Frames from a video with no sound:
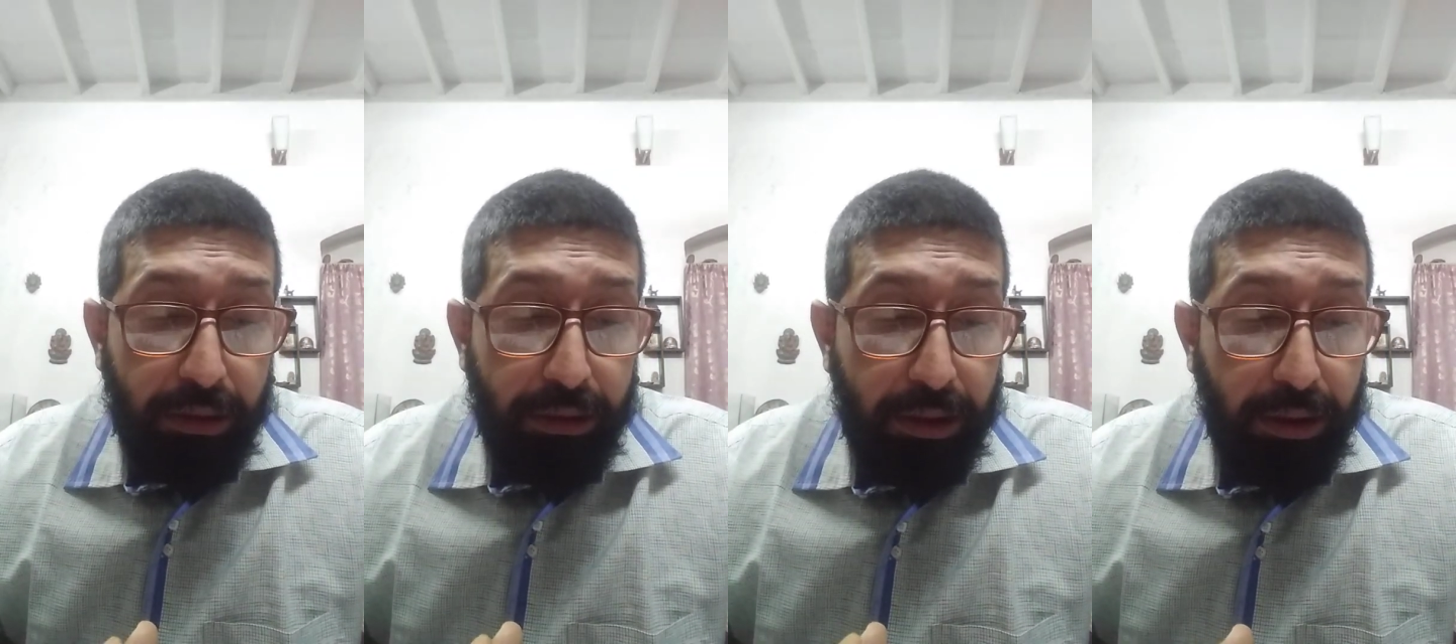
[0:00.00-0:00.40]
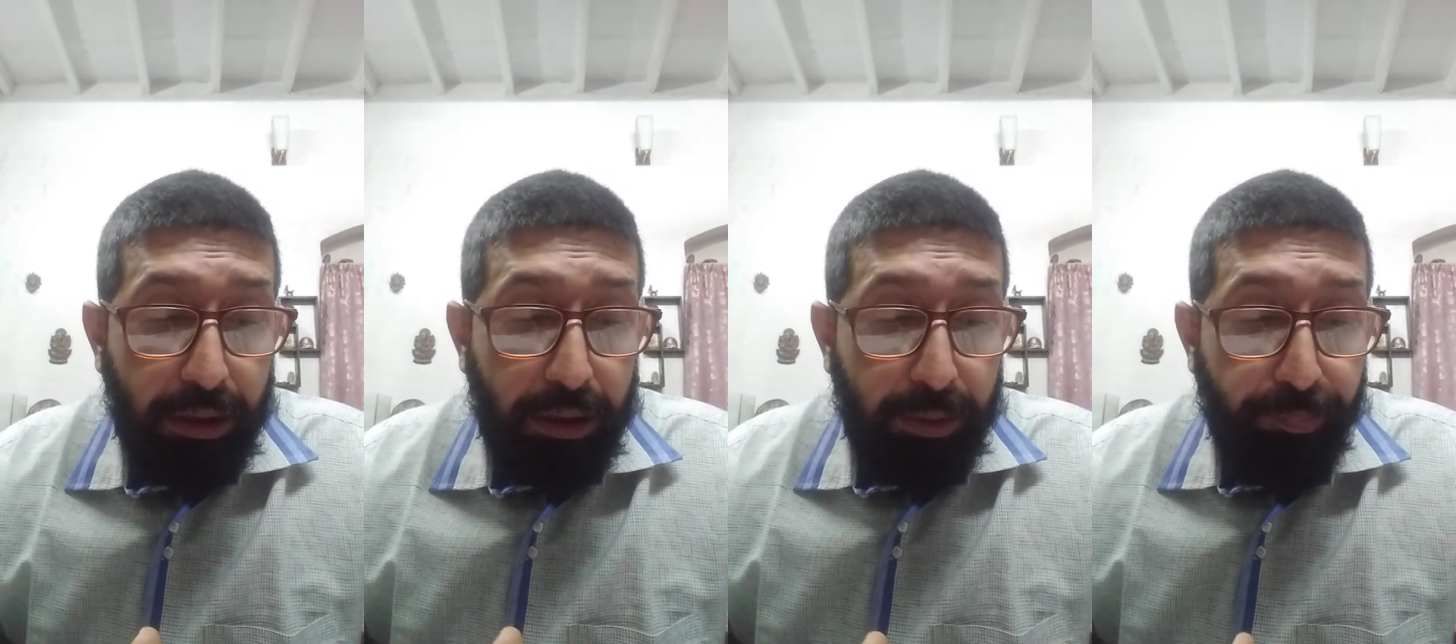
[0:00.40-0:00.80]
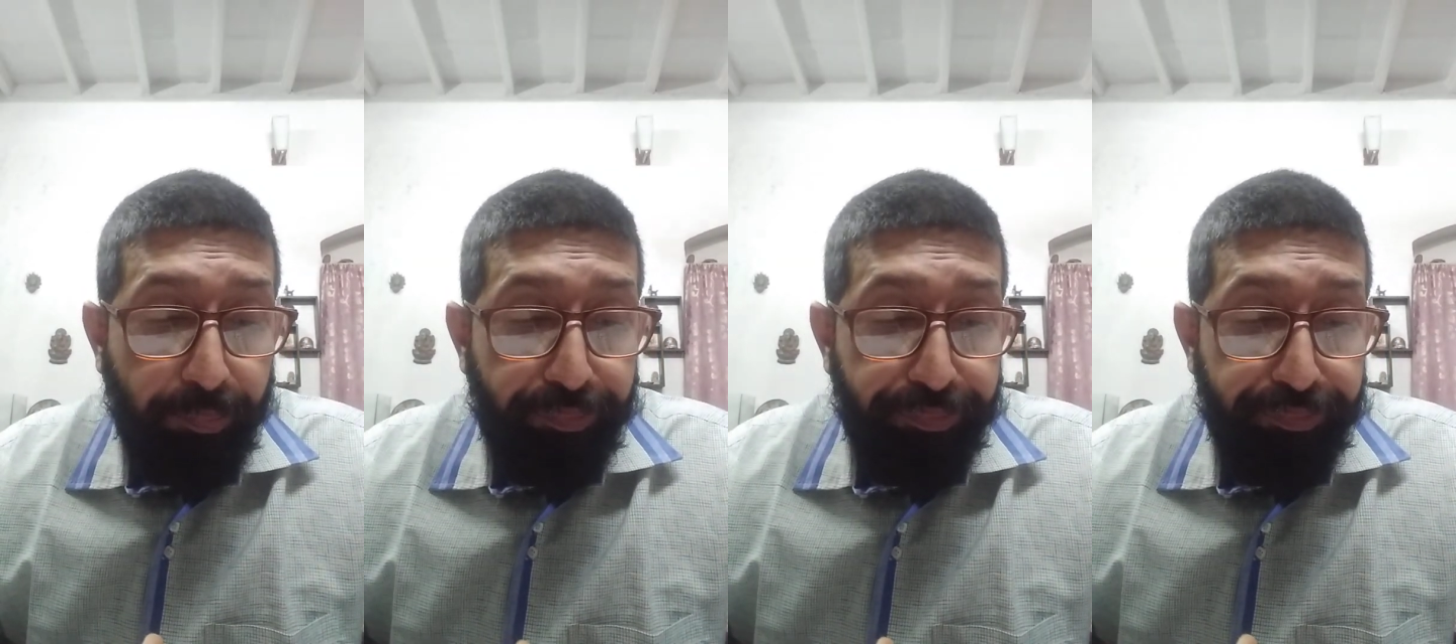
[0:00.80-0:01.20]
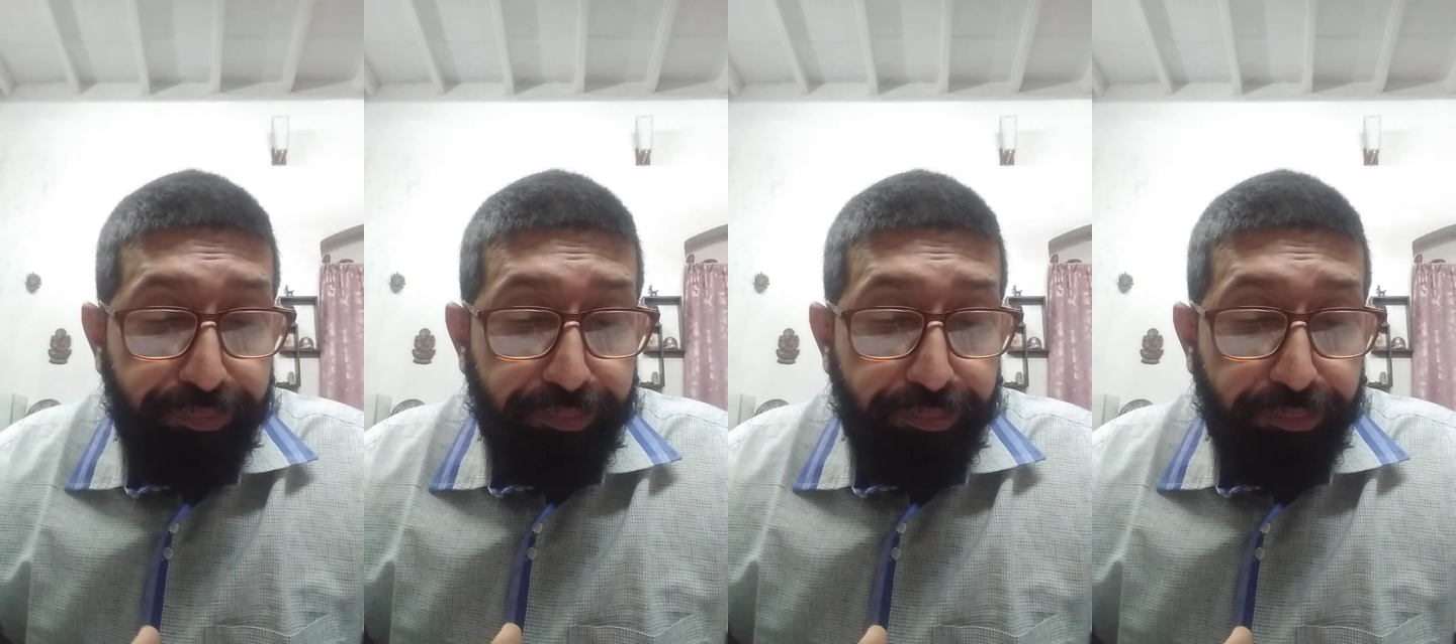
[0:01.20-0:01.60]
the
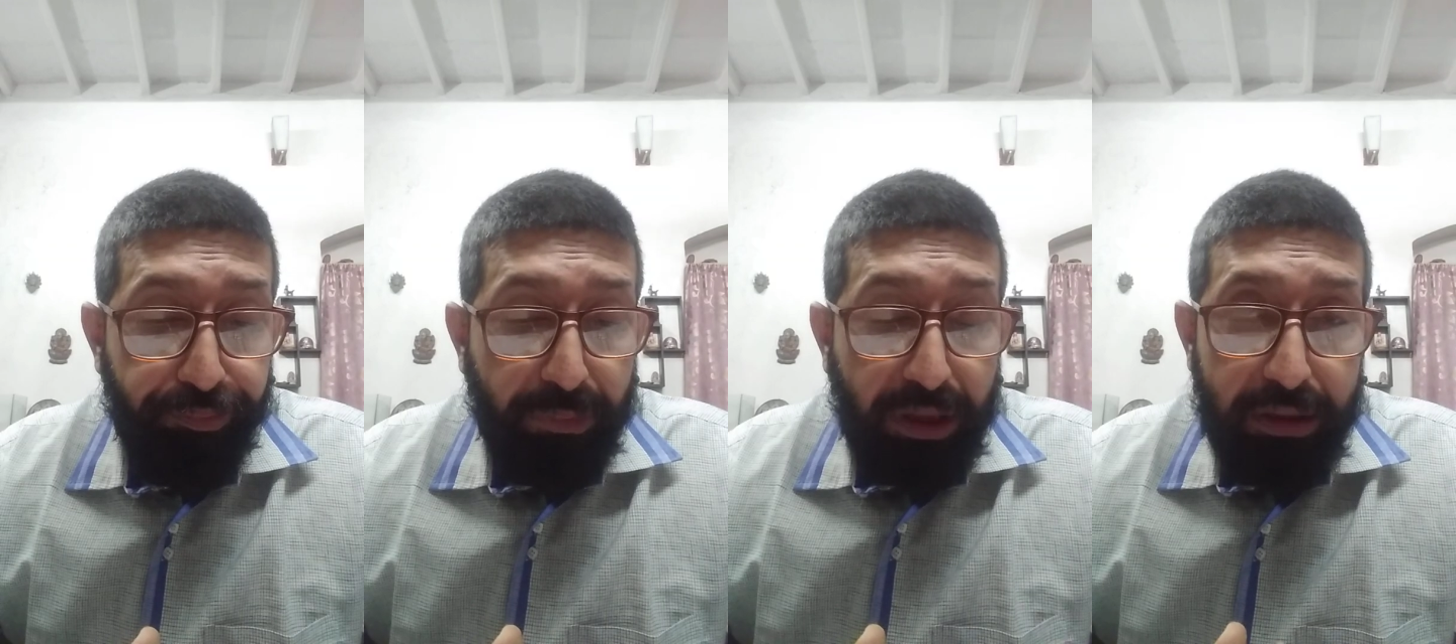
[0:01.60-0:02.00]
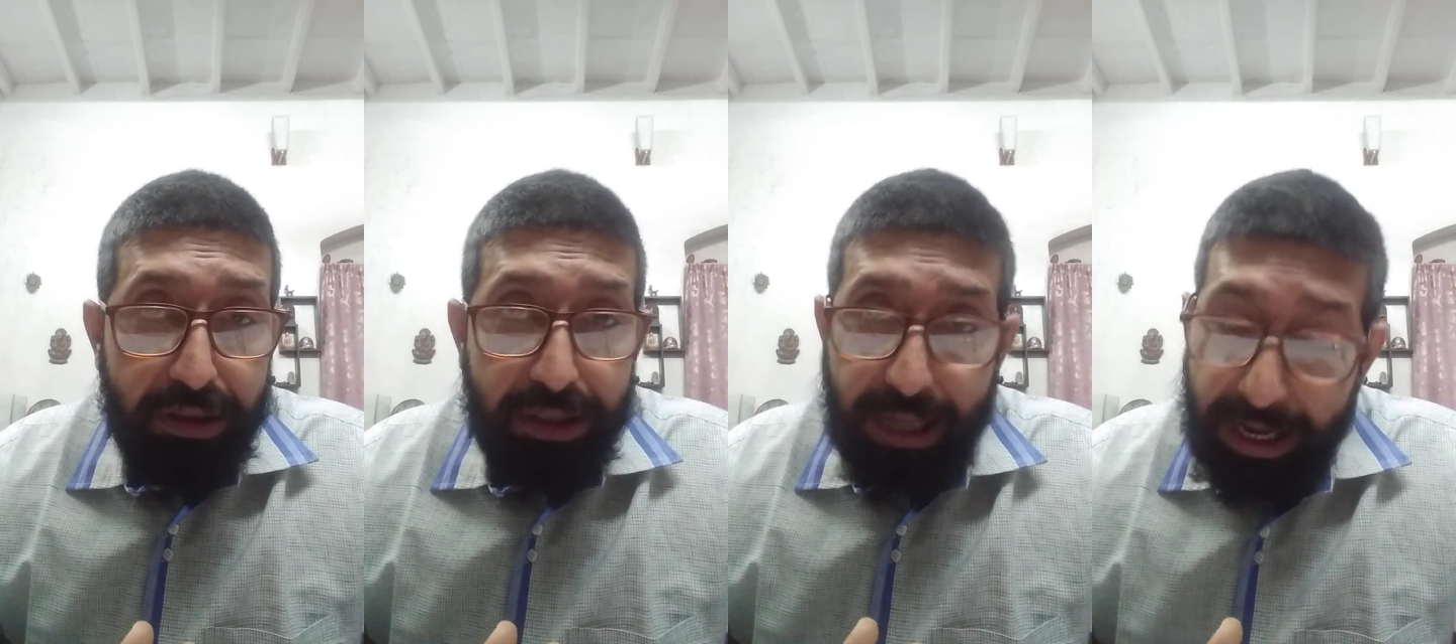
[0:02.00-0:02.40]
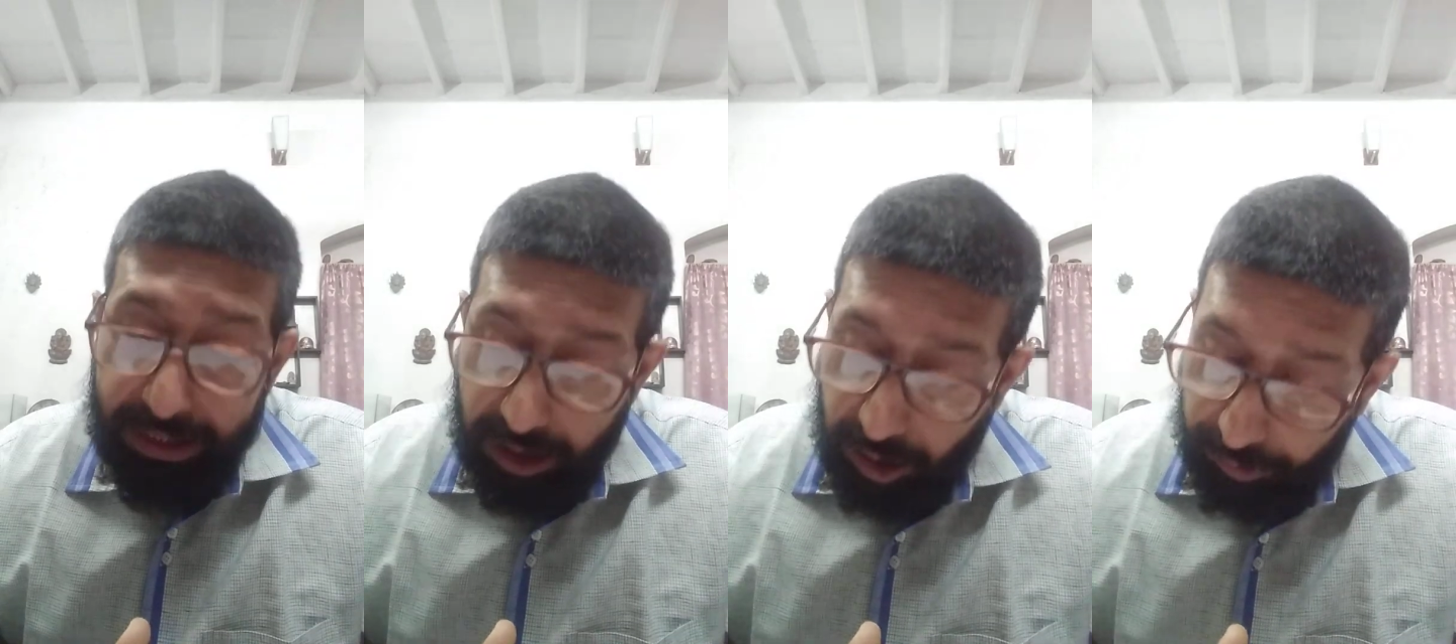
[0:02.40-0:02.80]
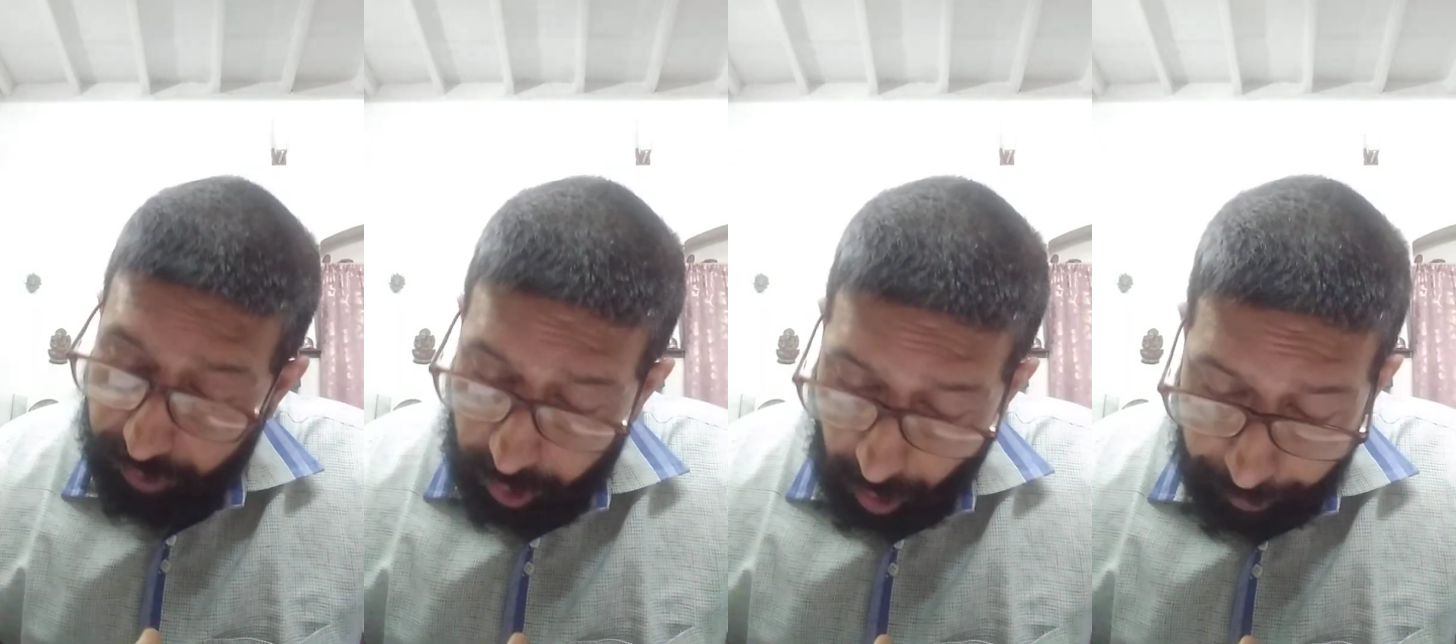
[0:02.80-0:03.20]
title of
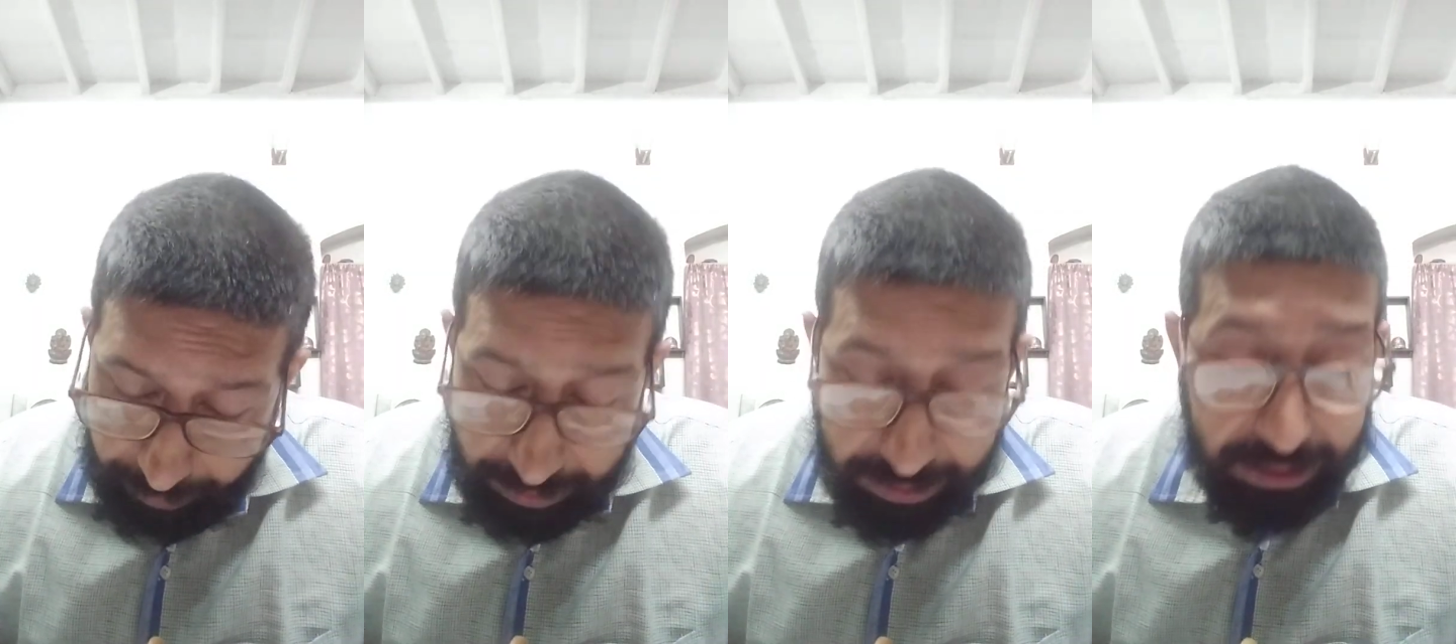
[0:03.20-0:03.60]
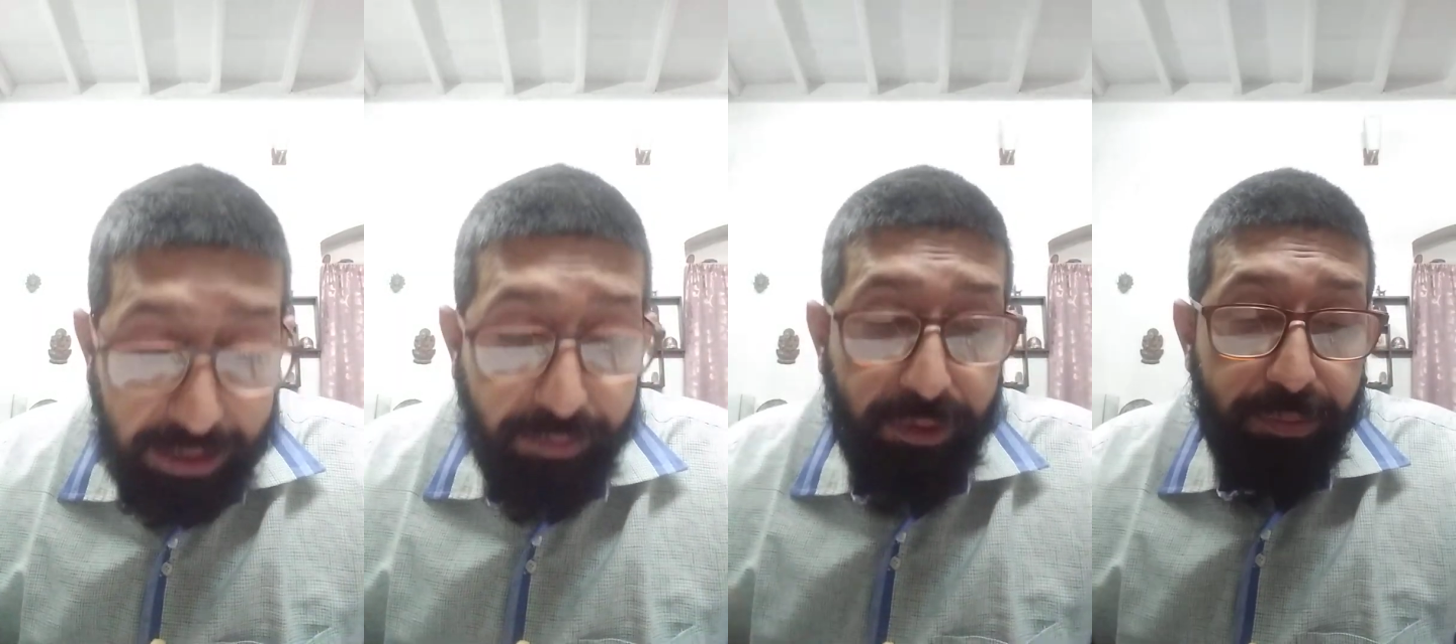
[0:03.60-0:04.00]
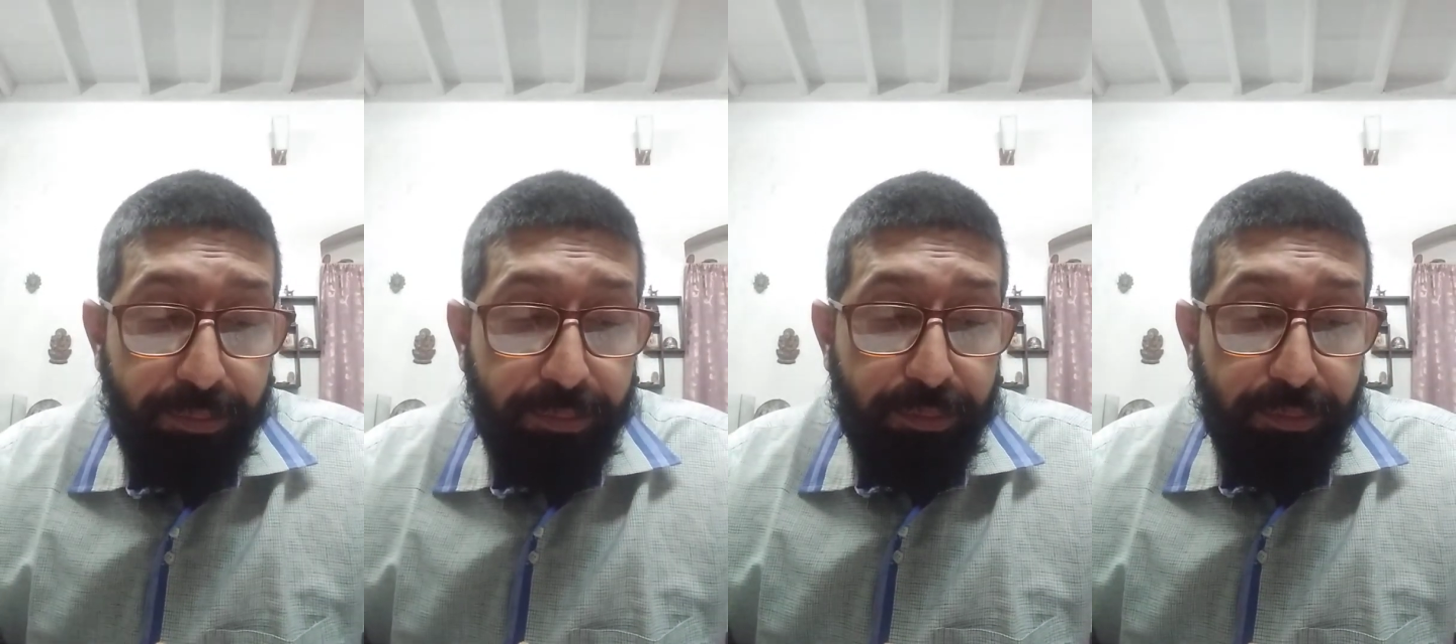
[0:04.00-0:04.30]
the topic is given,